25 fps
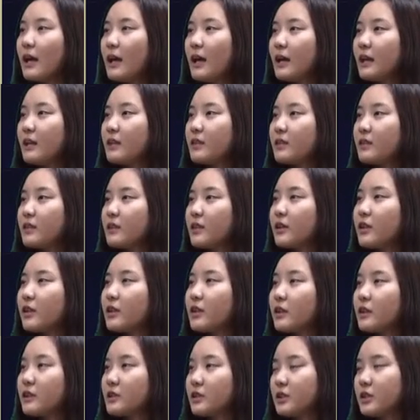And there
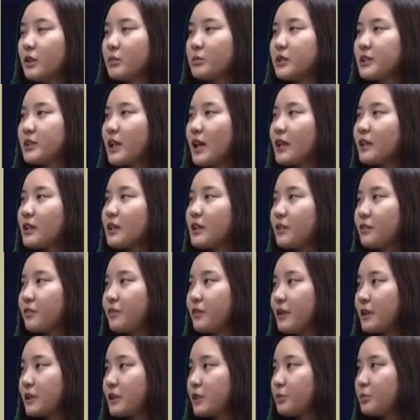are some side
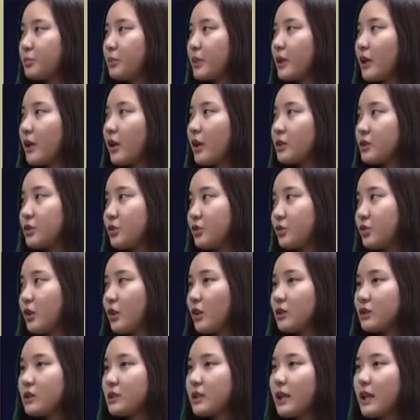effects because
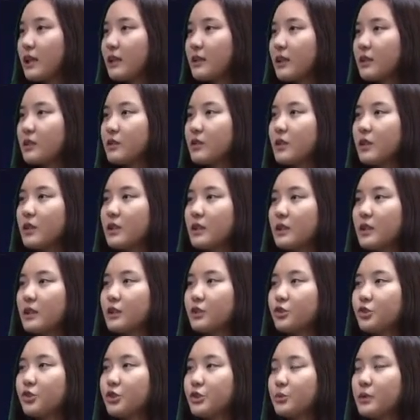drugs cannot
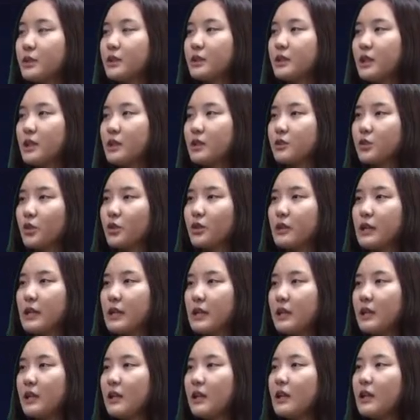target tumor cells
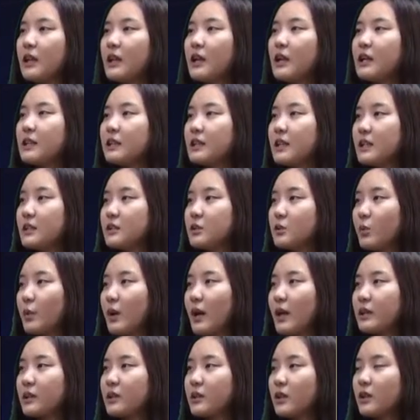only. That's
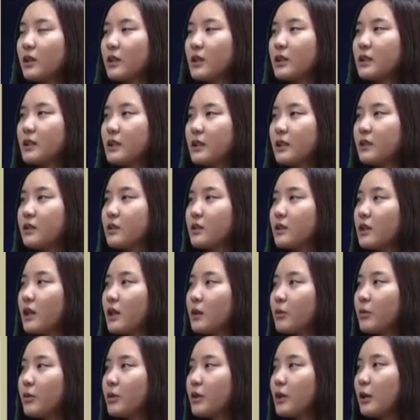why targeted
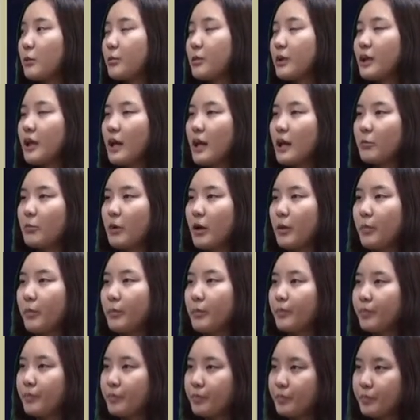chemotherapy came up.
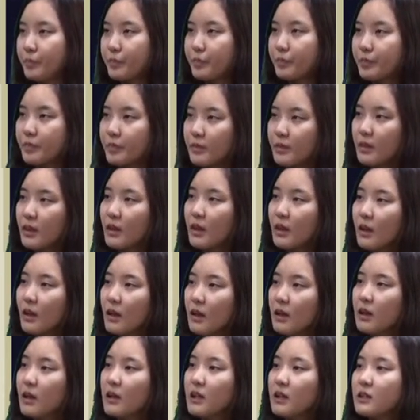
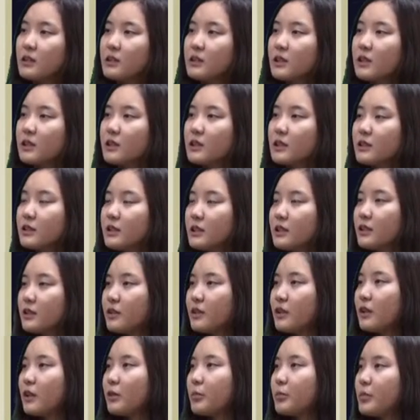Targeted
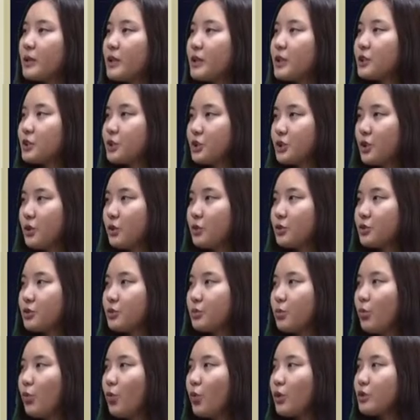therapy shows
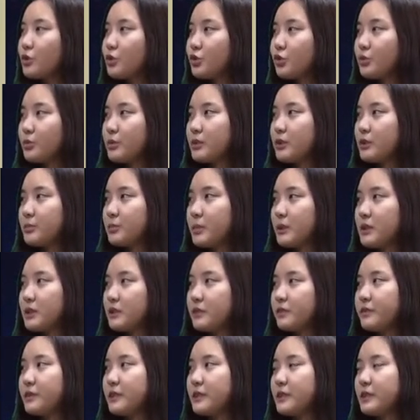more tumor
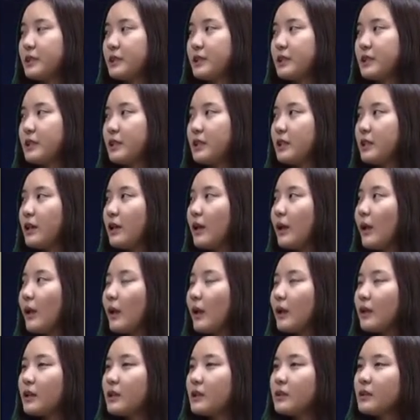specificity.
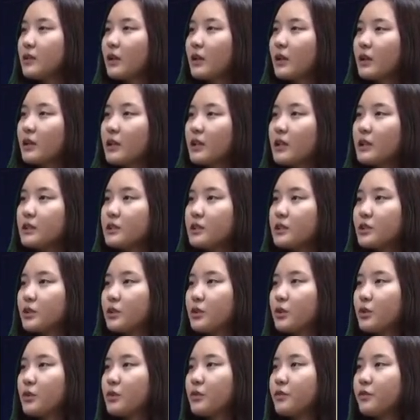It targets
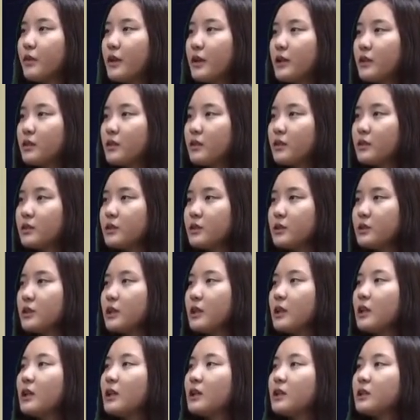growth factors,
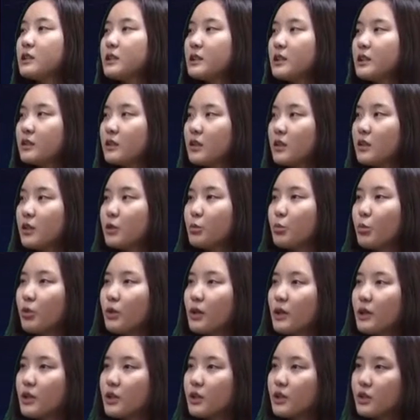signaling
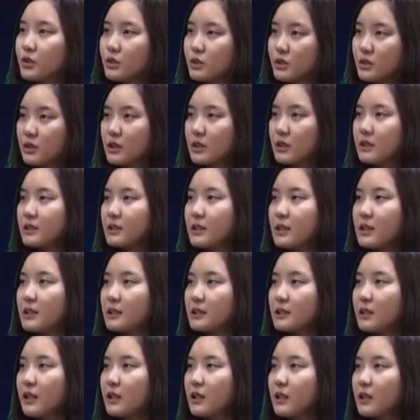molecules, cell
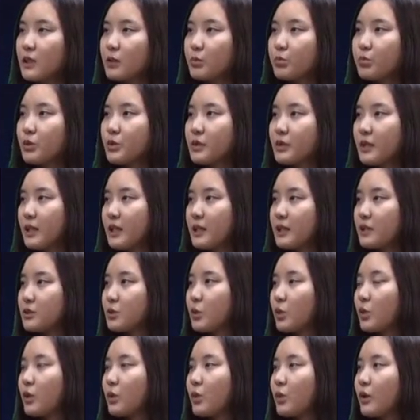cycle proteins,
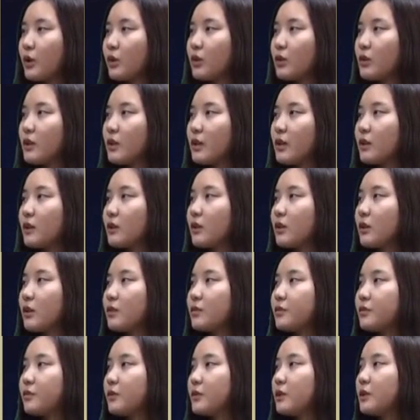or regulator
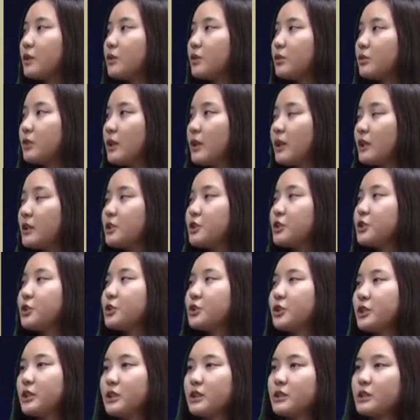of
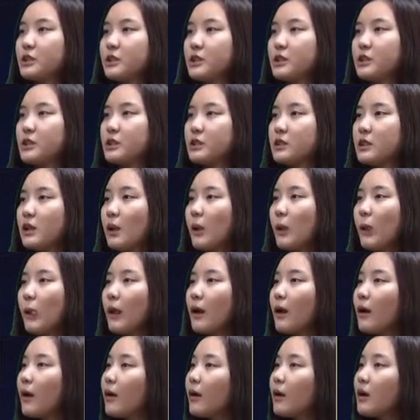angiogenesis.
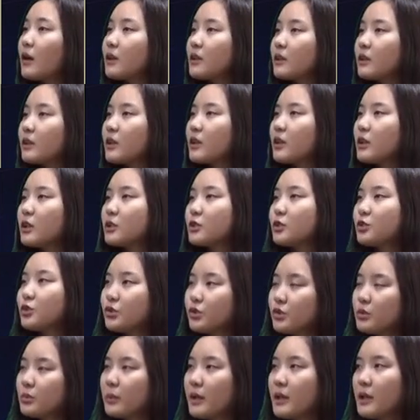There are
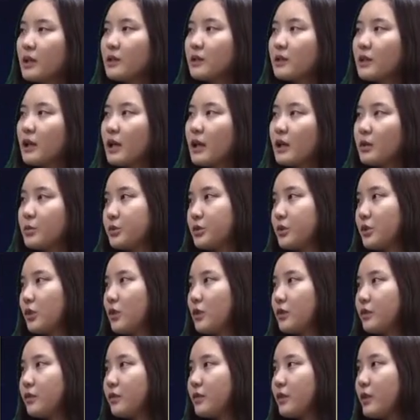two main types
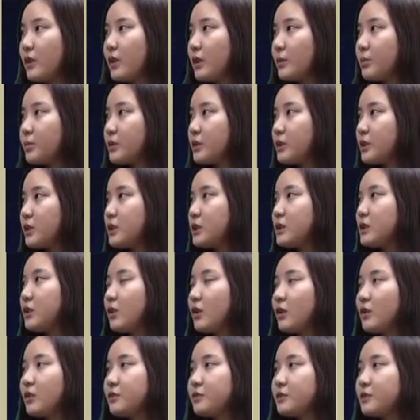of
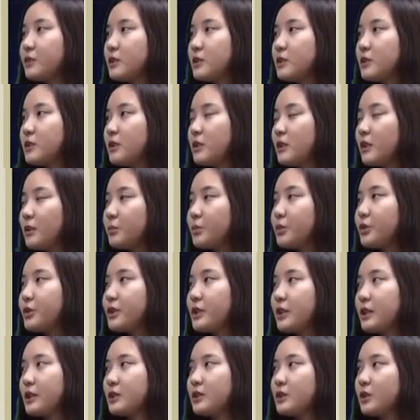
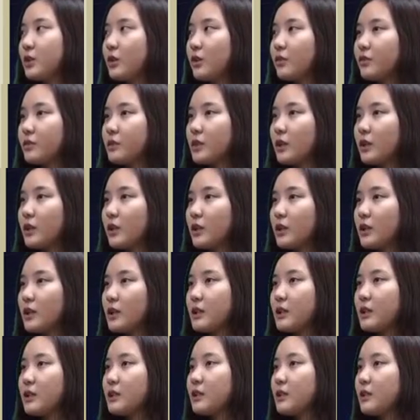therapeutics of
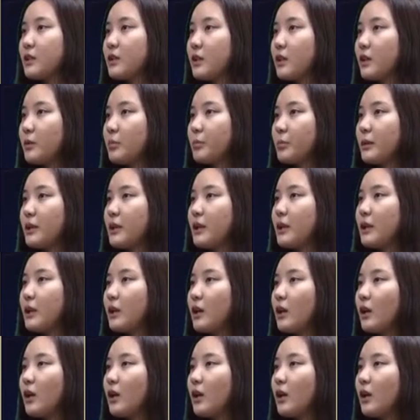targeted therapy.